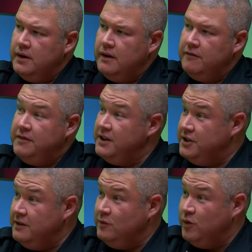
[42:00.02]

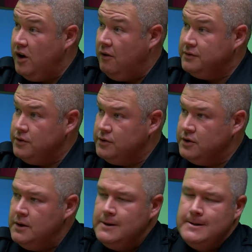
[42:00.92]
fishing with officers.
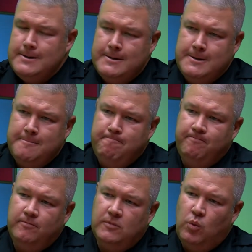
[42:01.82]

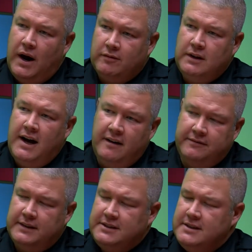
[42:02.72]

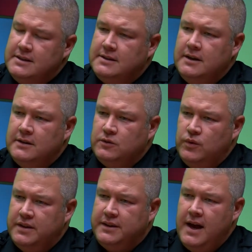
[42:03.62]
Wildlife assist us
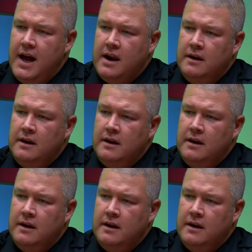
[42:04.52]
with that.